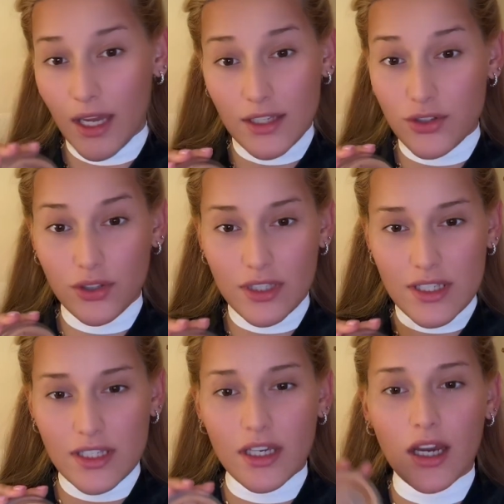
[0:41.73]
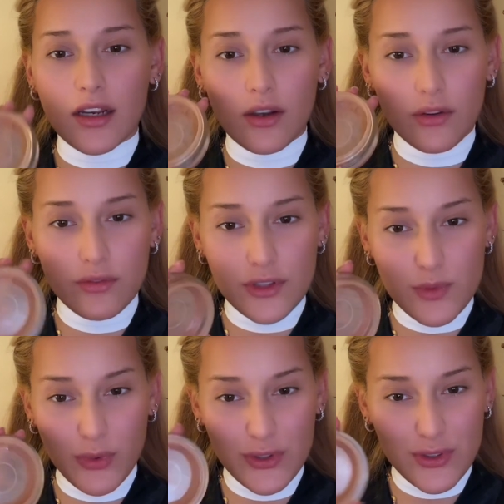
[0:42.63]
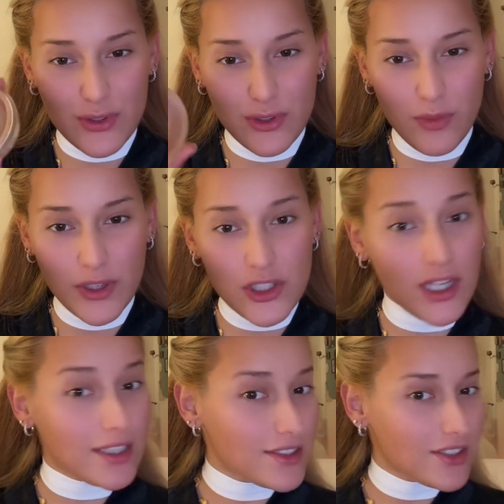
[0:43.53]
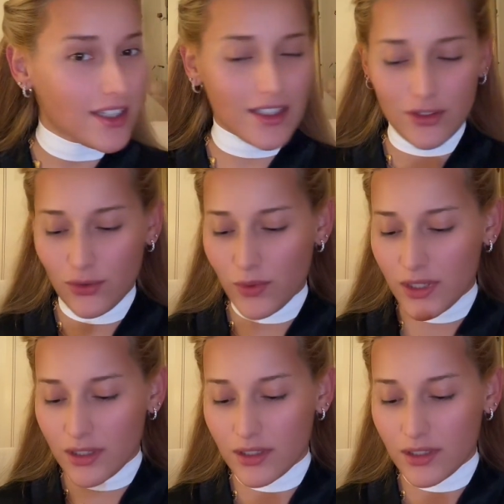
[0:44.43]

As you can see, I love this bronzer so much. I need to get a new one.